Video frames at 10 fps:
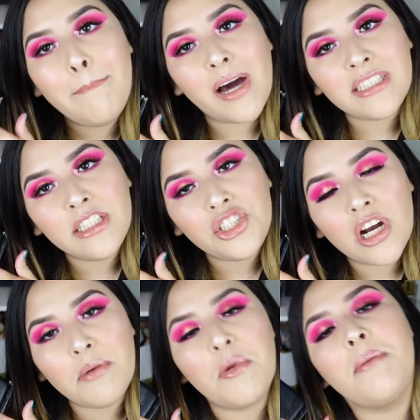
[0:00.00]

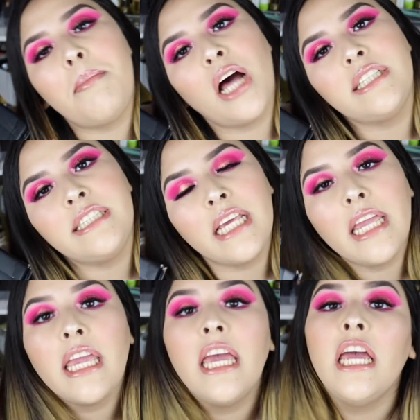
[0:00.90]
Boxycharm
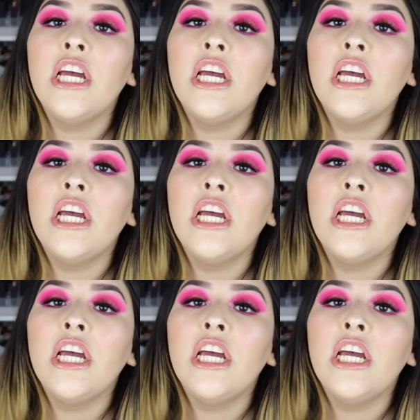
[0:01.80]
unboxing.